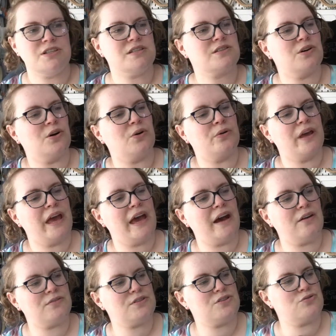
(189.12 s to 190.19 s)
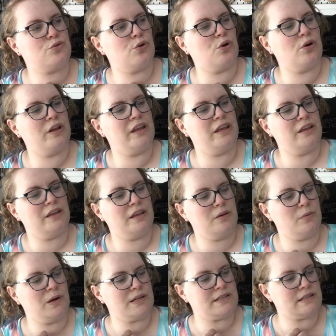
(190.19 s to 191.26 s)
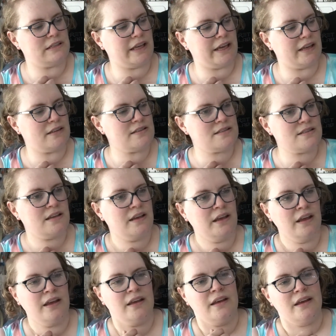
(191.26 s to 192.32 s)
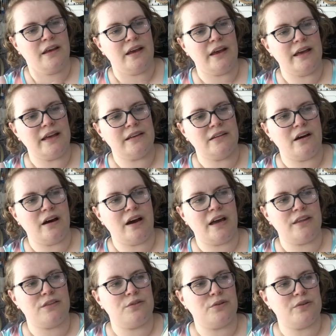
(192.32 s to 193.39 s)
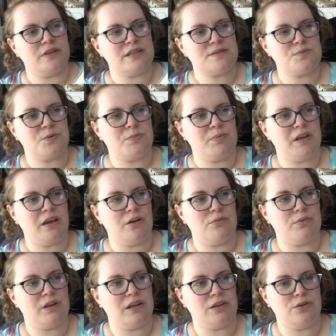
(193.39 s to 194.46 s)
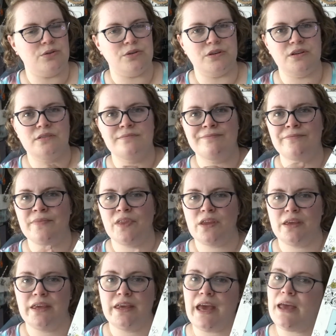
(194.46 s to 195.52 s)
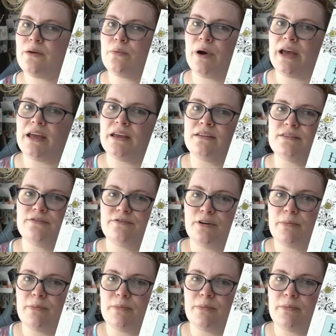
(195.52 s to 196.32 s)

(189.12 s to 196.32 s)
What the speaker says: is called How to Draw Inky Wonderlands, and I thought this would be a really good gateway for